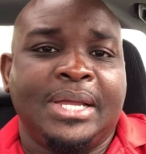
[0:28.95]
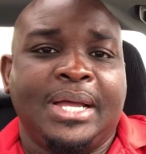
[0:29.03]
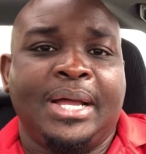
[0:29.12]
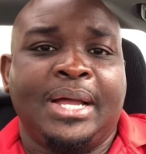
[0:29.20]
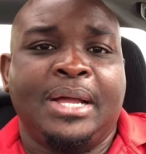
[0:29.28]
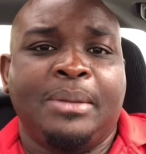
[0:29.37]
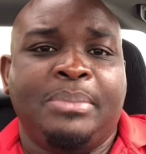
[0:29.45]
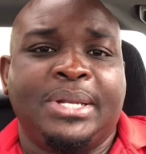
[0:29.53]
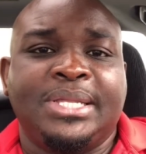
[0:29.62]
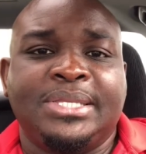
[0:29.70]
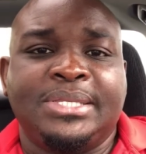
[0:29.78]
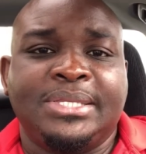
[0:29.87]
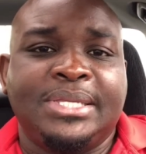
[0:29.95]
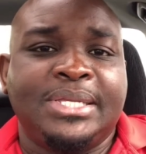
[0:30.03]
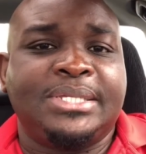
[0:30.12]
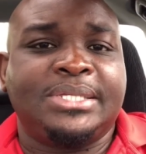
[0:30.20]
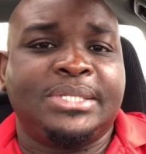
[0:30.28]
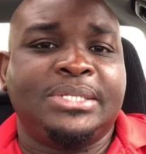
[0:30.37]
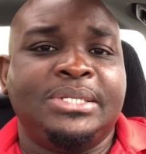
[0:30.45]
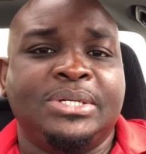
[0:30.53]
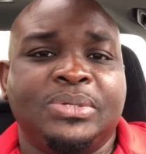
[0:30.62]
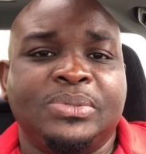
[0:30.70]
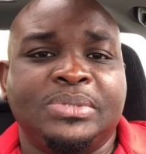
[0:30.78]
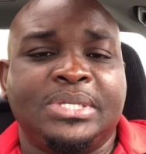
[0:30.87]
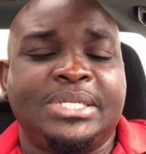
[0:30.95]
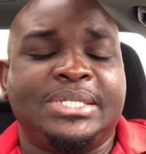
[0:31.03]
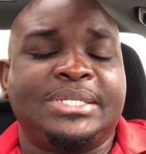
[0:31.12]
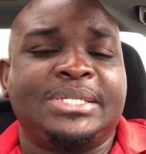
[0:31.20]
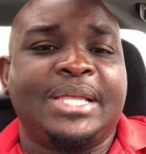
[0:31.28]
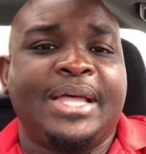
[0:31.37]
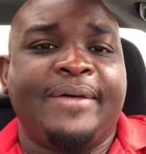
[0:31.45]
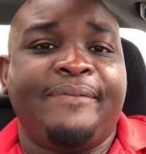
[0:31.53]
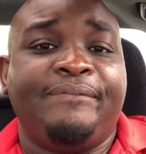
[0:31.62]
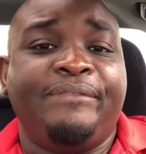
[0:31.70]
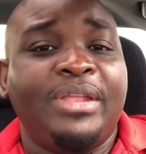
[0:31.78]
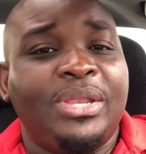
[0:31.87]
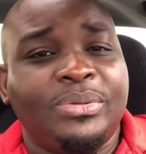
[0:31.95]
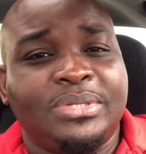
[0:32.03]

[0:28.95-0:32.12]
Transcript: But in this video